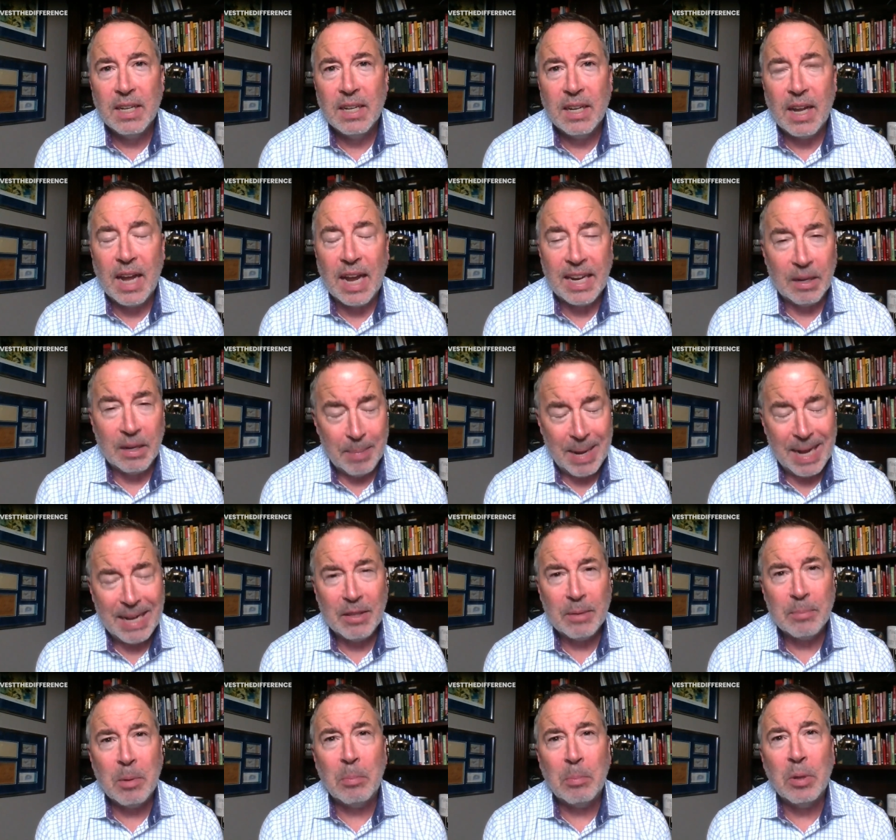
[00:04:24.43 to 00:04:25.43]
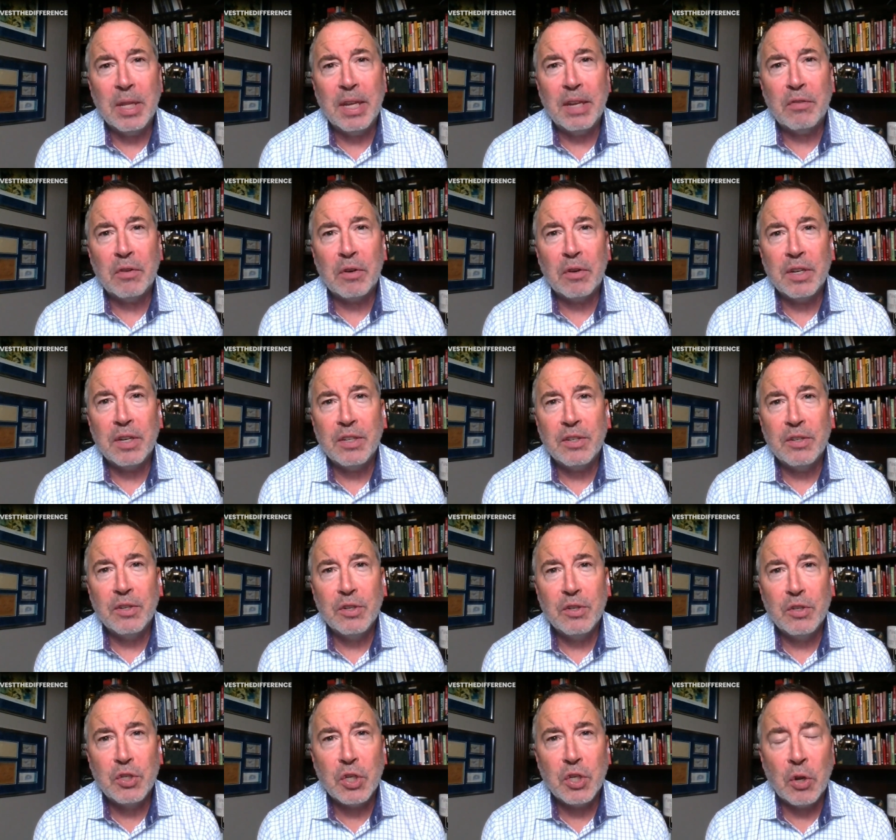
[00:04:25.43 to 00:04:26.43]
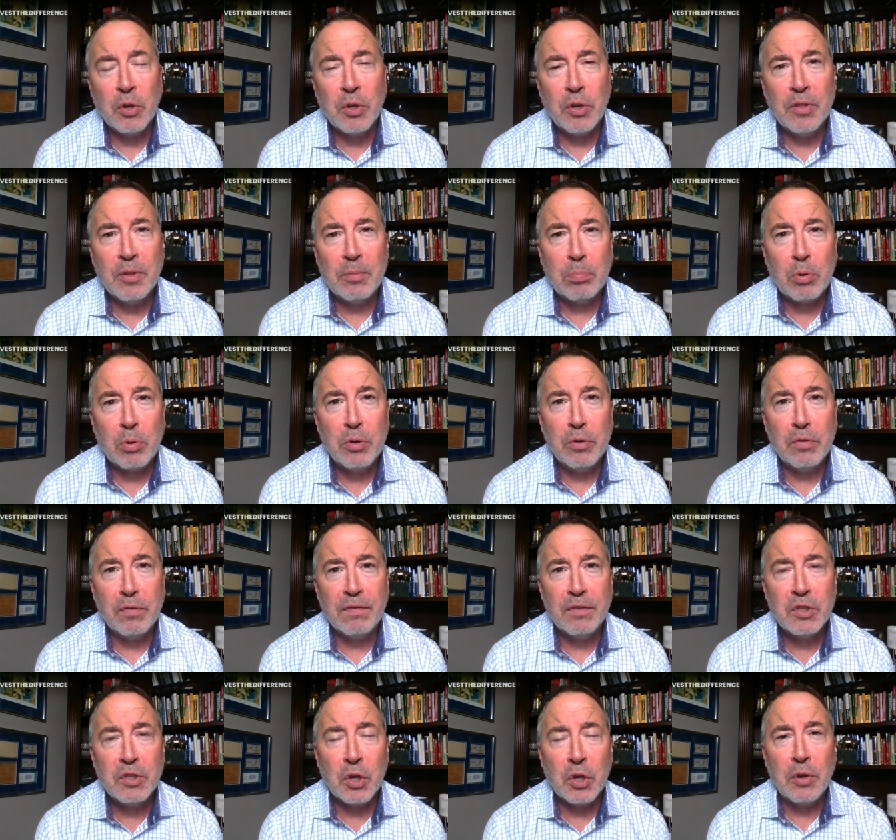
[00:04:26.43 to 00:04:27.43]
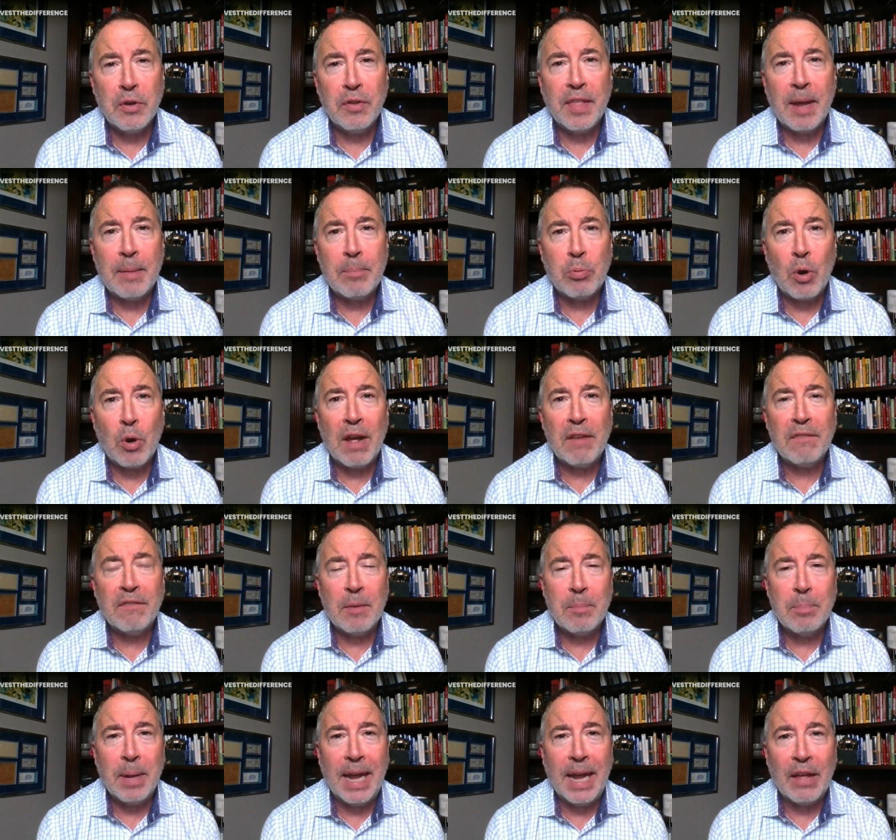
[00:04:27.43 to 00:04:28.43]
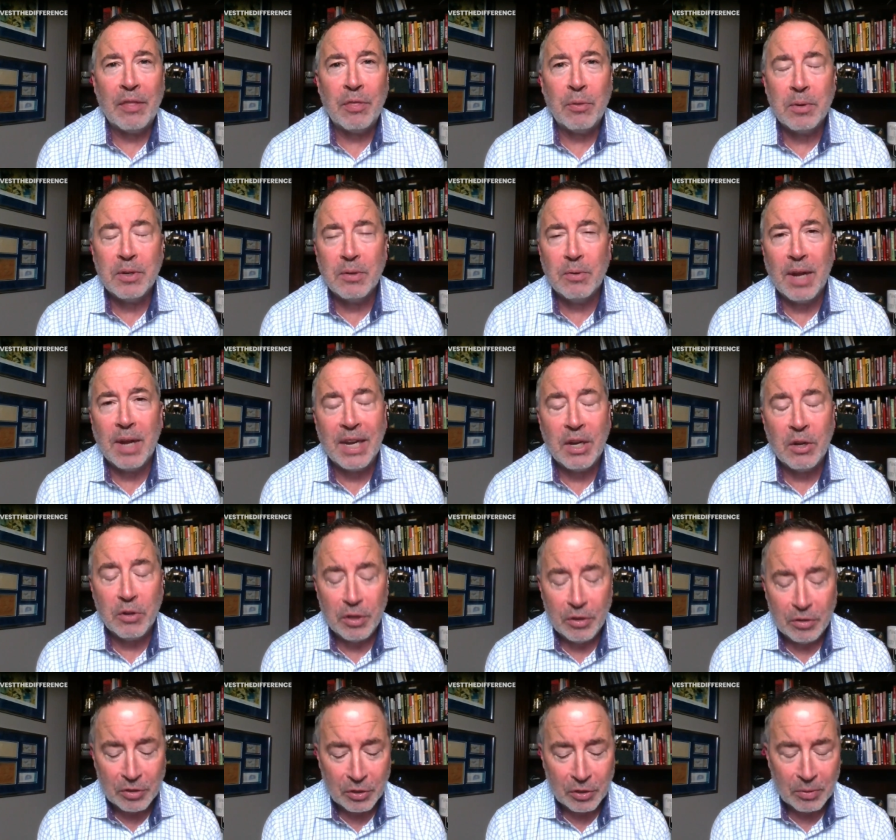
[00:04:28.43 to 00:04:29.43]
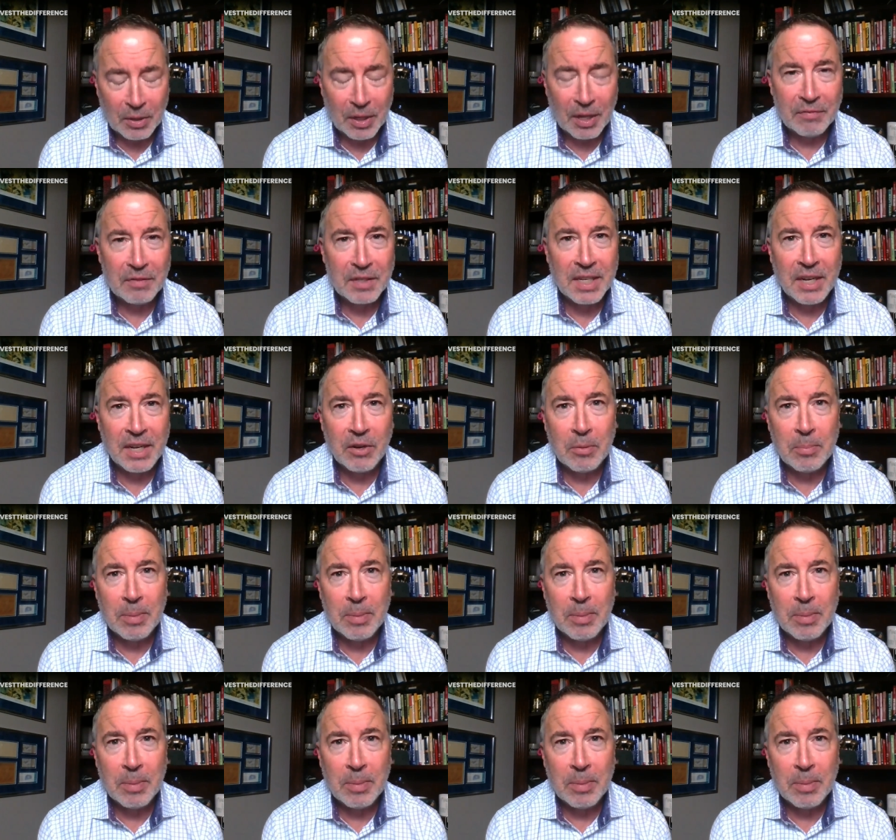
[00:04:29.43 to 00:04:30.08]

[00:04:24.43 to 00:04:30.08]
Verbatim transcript: I can make them a believer and show you the proof, show you that profit path, which I know you two love to hear